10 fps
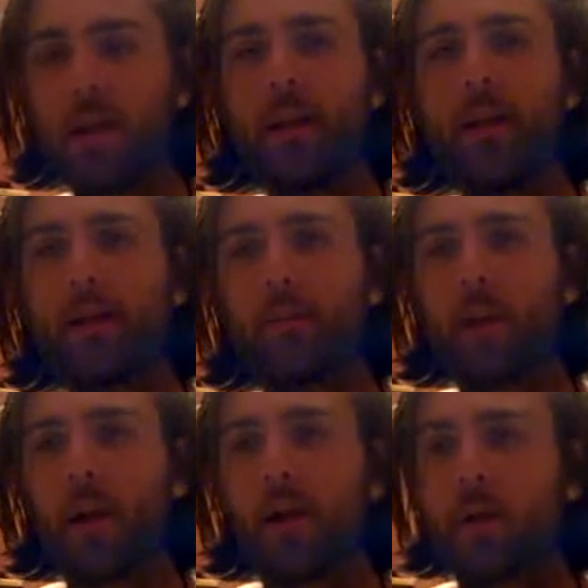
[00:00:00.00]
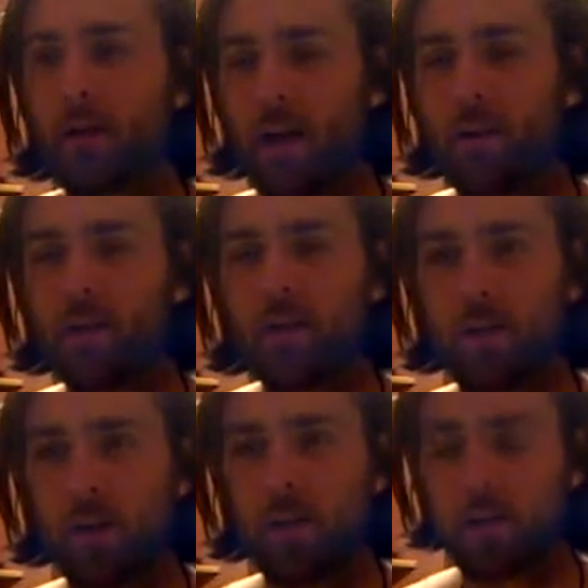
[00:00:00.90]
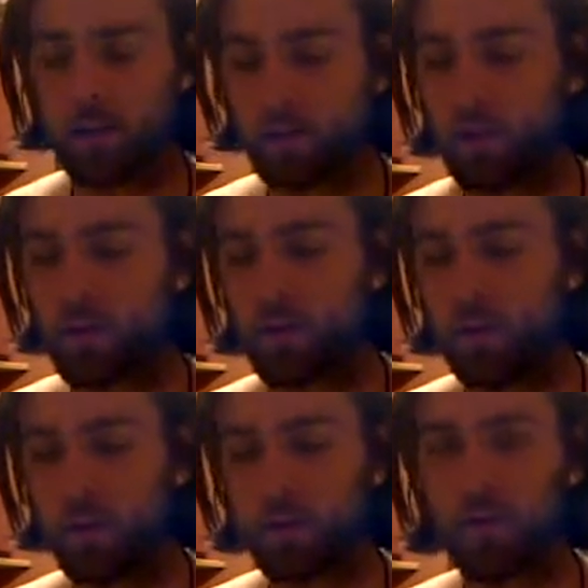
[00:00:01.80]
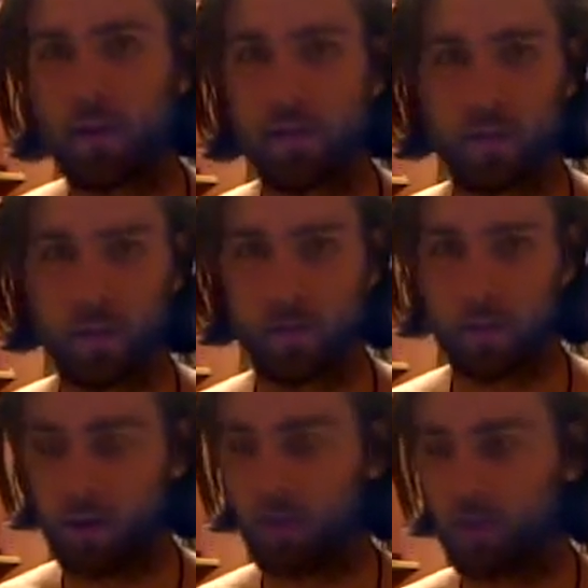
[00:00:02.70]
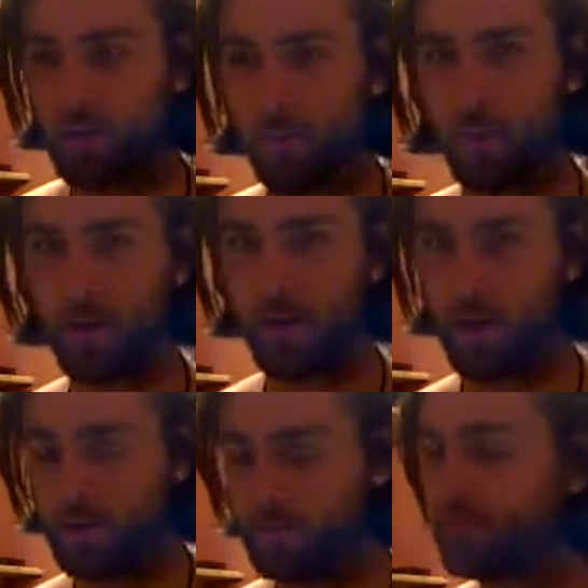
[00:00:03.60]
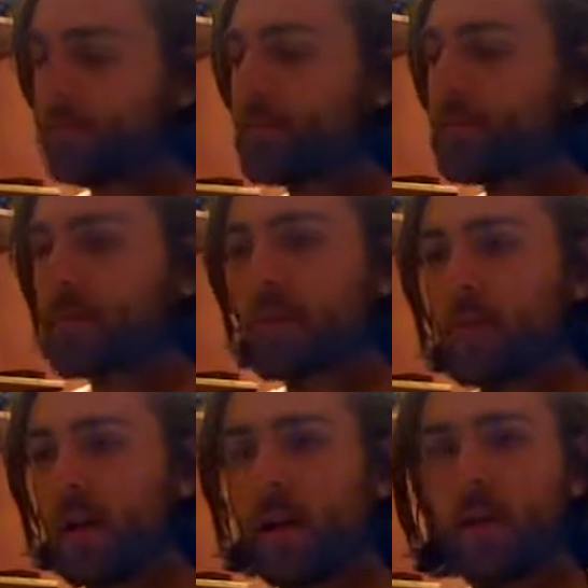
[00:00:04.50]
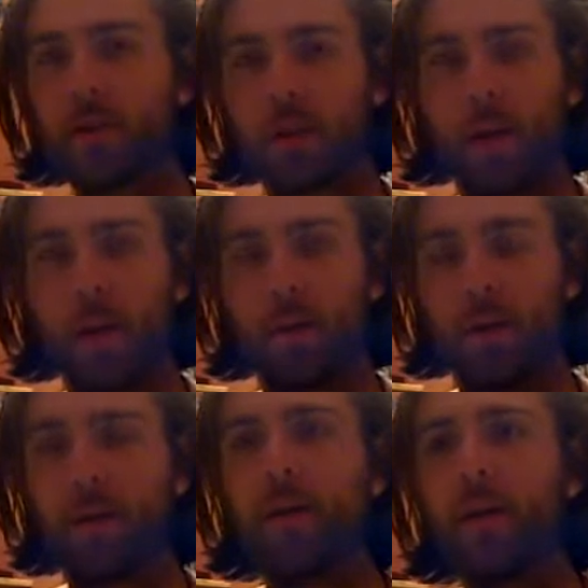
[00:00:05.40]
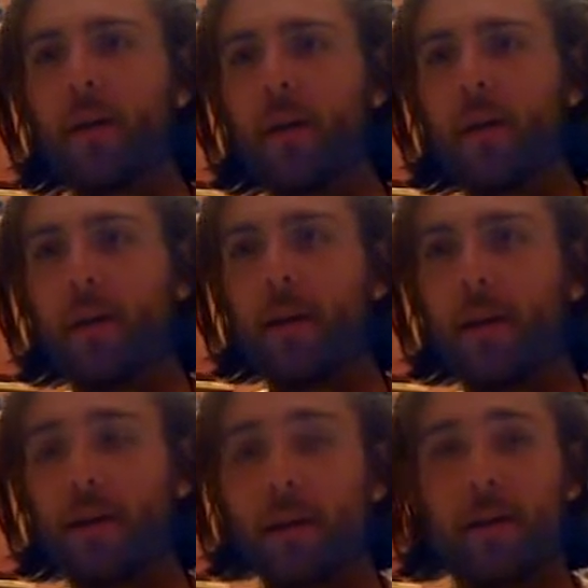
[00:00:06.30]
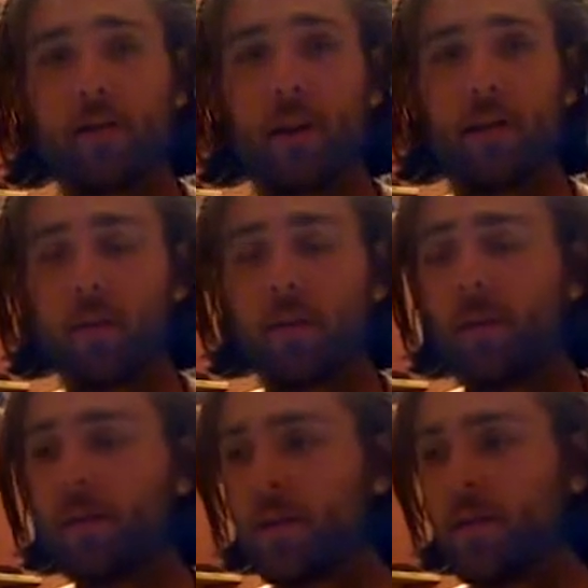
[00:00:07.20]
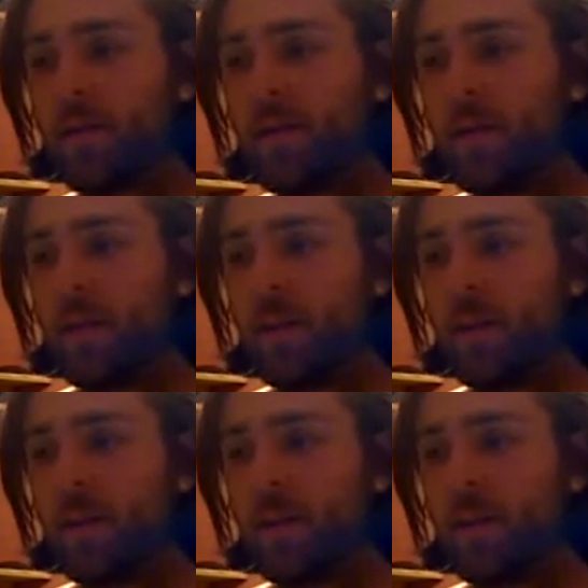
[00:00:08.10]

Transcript: He needed a break in through a couch surfer I was interacting with, couchsurfing.org, big fan of. I host a lot of people, and I do a lot of traveling with it myself